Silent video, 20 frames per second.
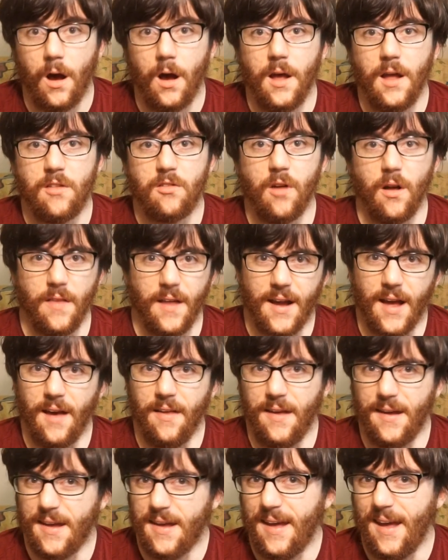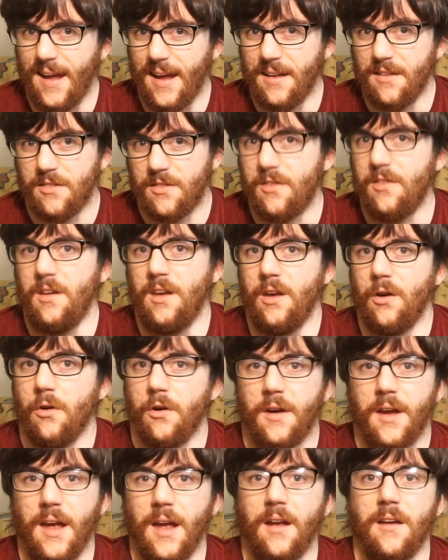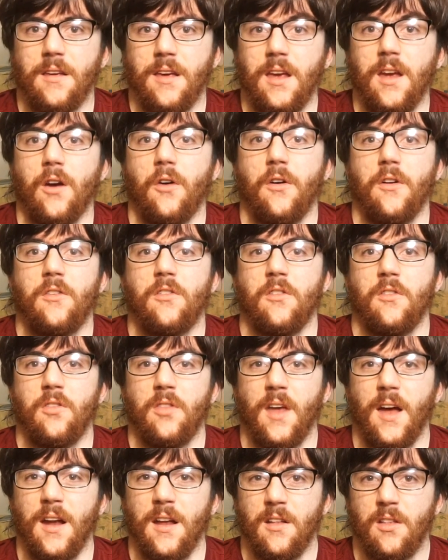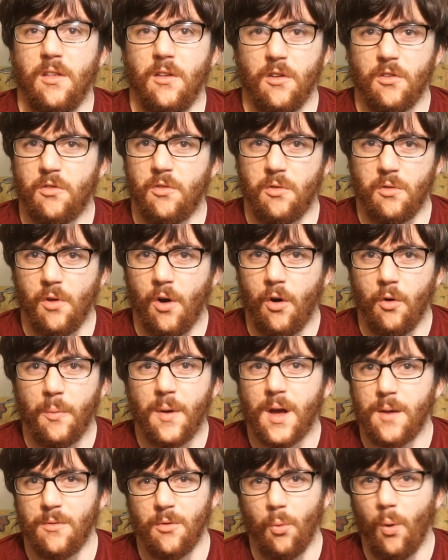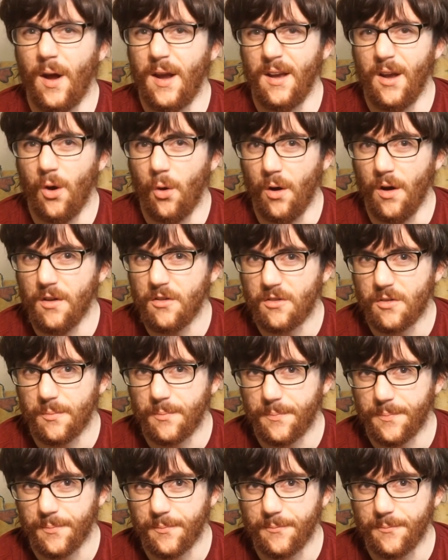It's not like I can't see or can't hear, it's just that it just all becomes white noise